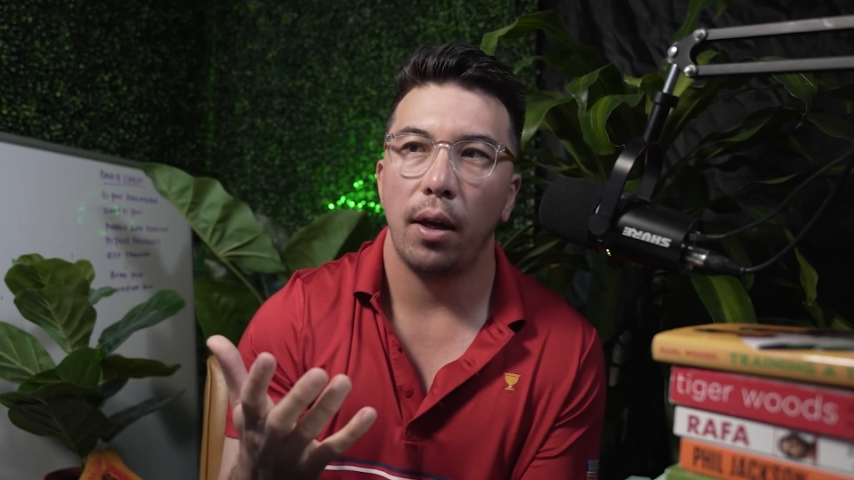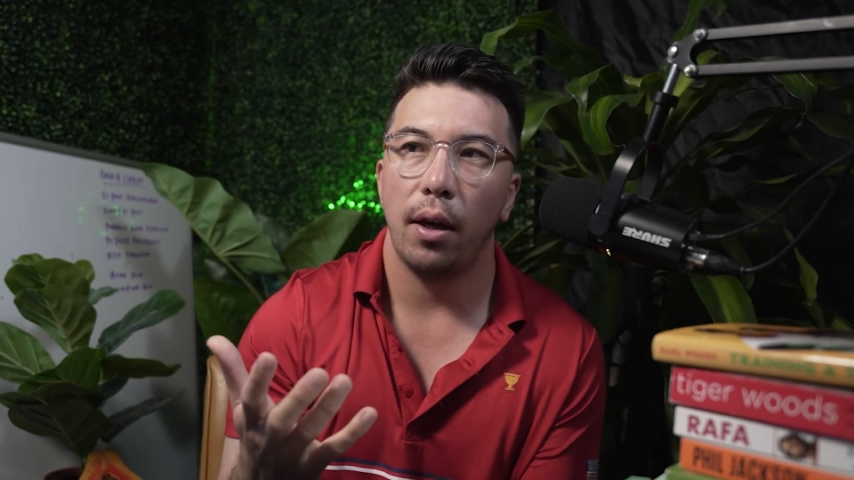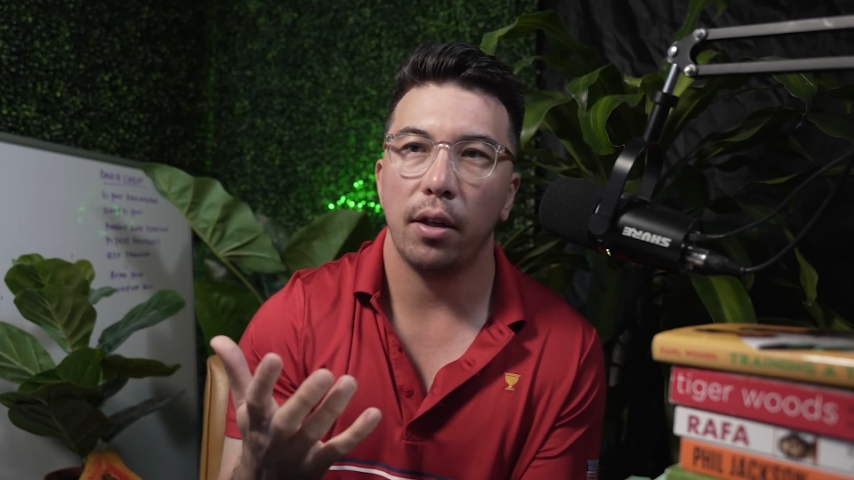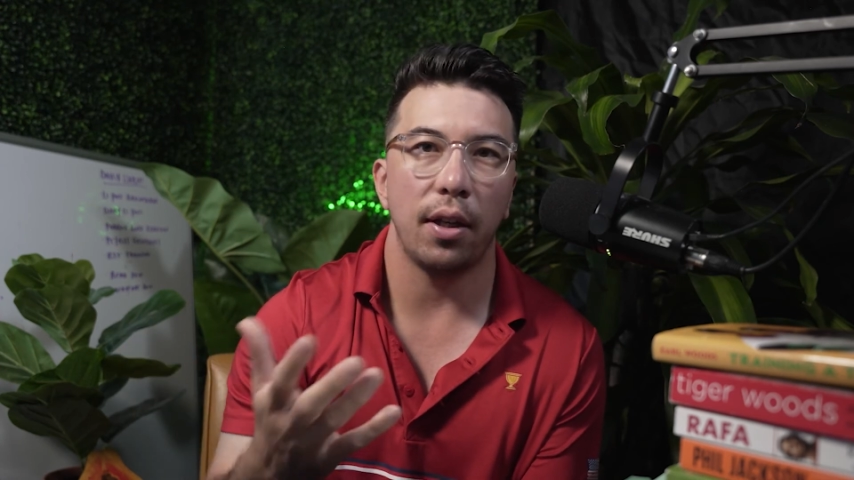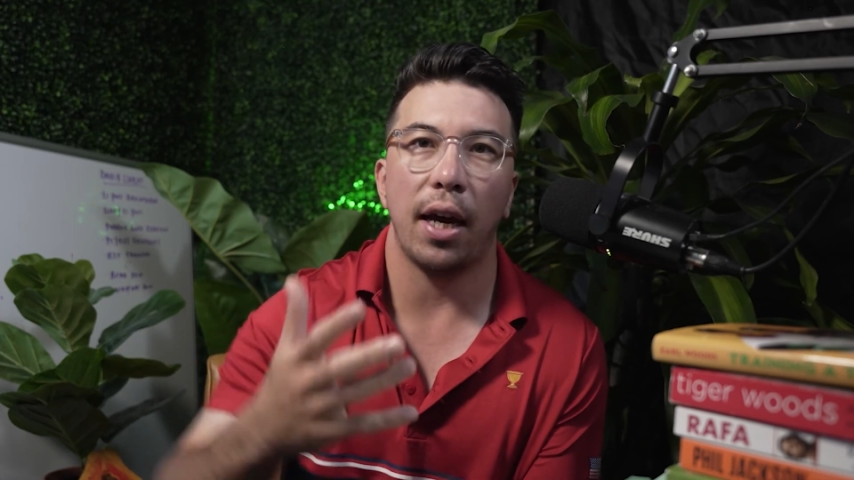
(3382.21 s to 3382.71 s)

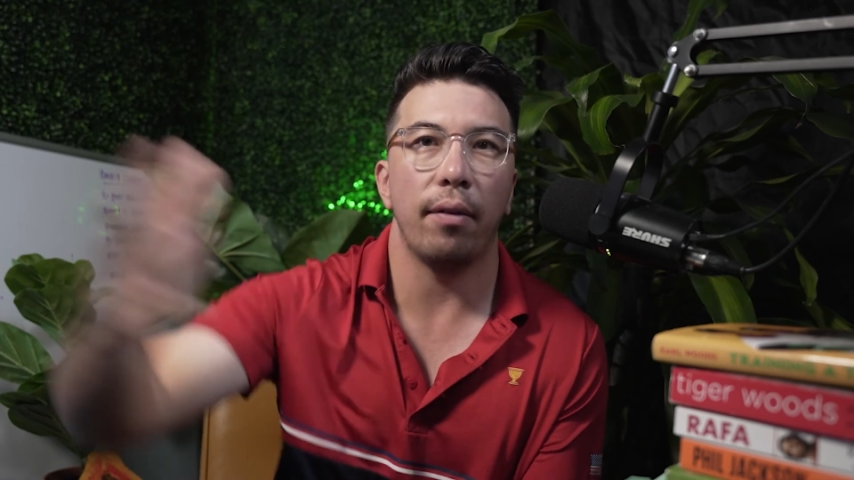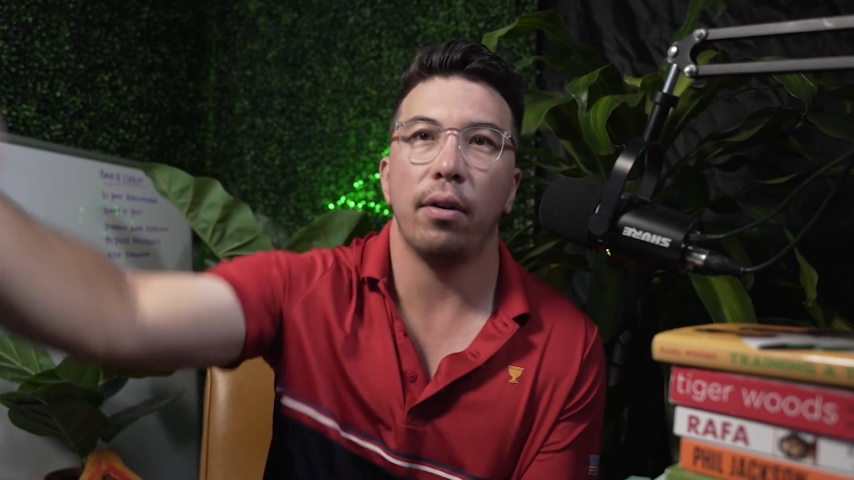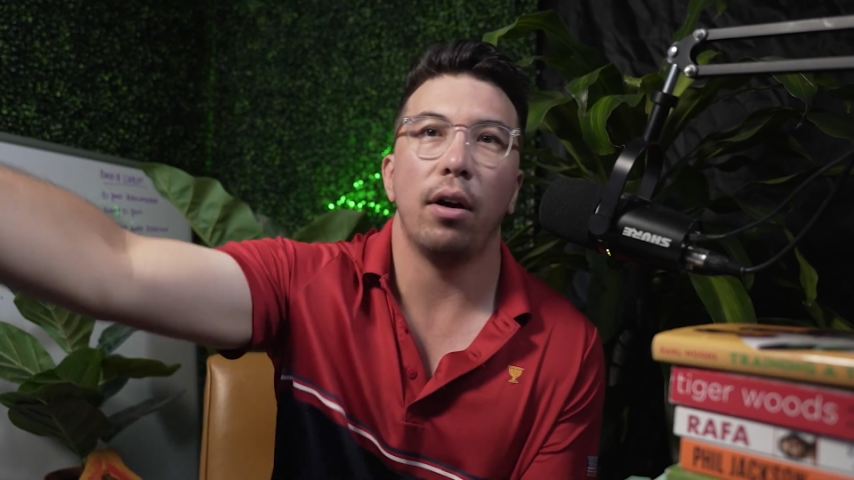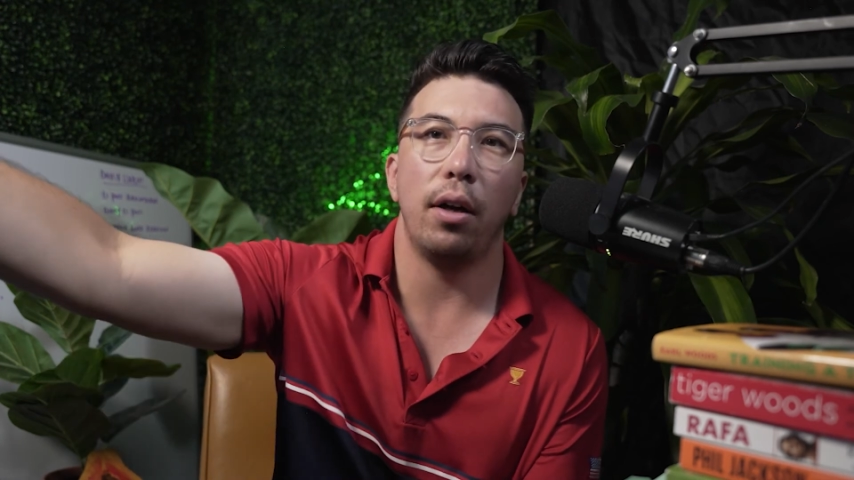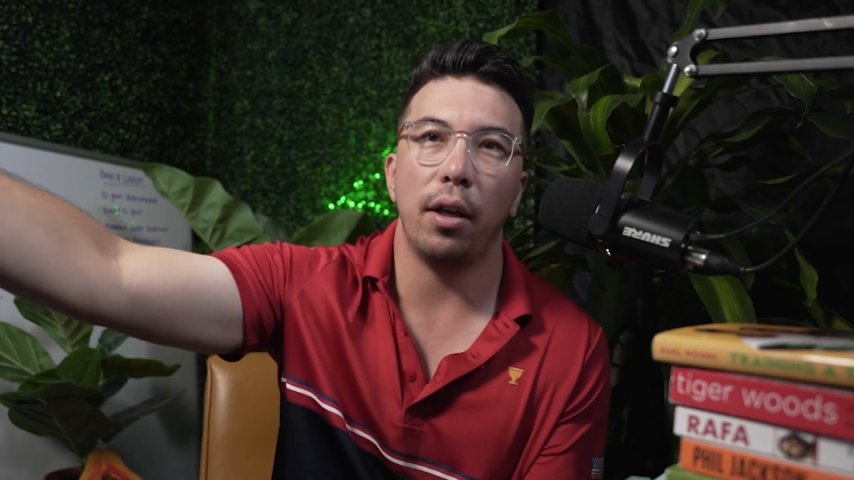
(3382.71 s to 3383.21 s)
is to
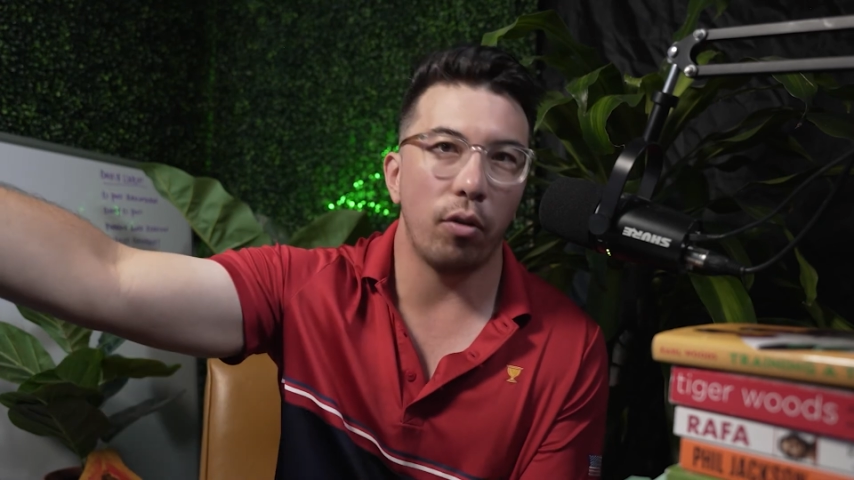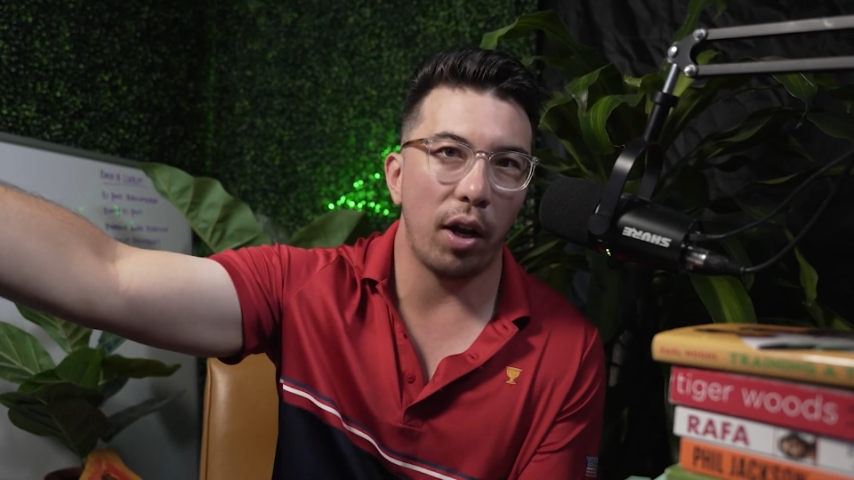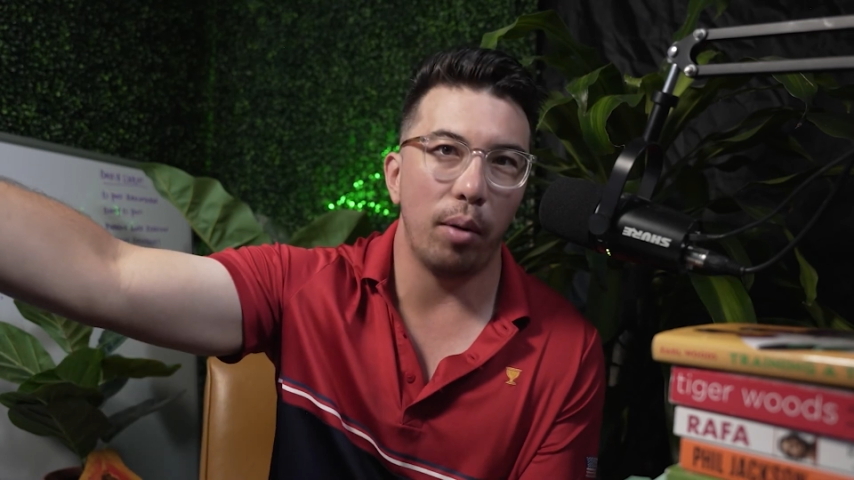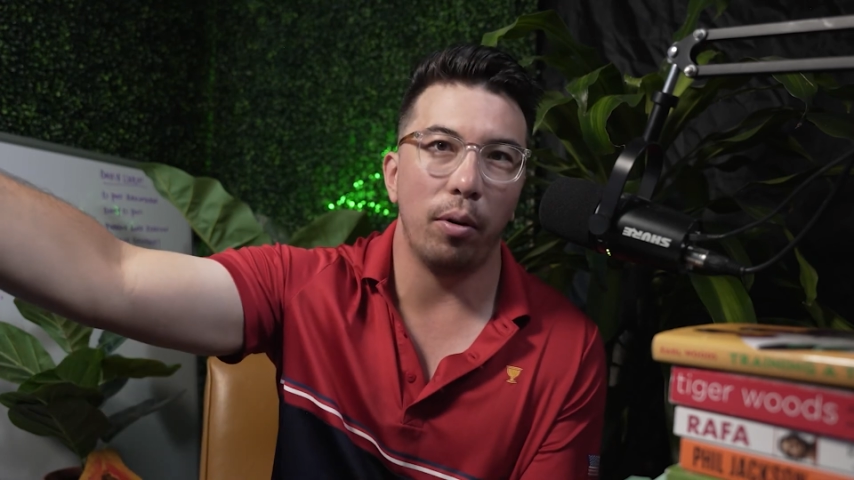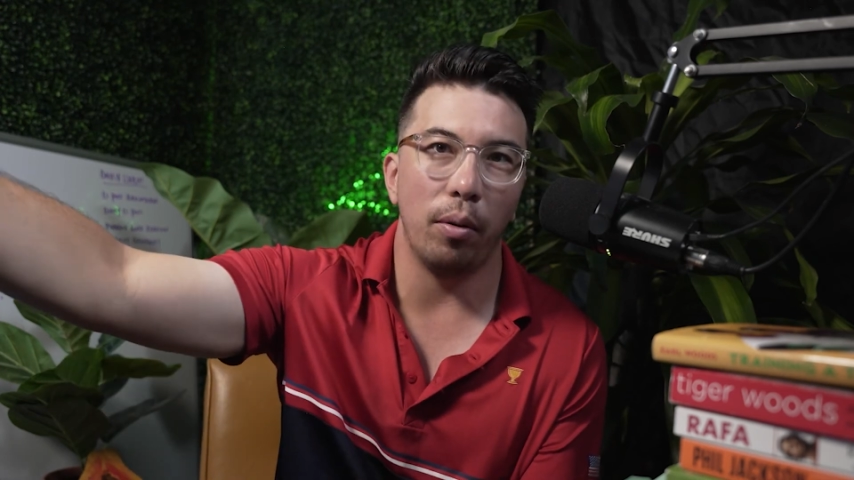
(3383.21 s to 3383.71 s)
have
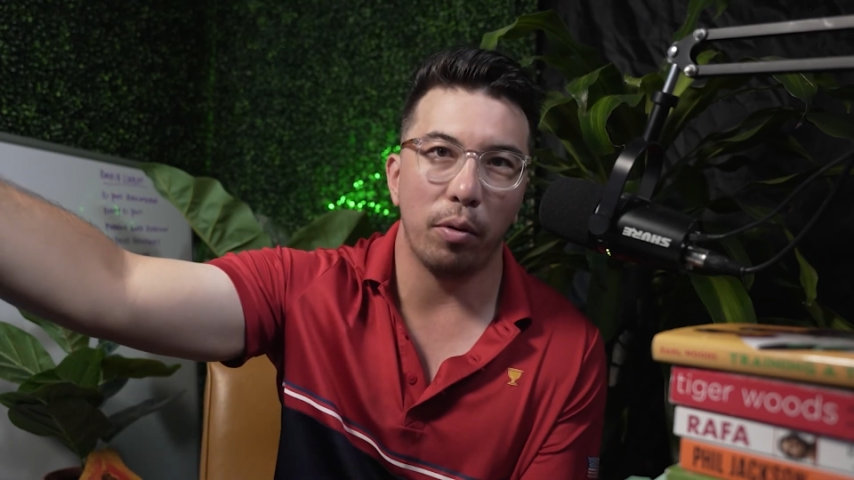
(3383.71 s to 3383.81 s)
incredible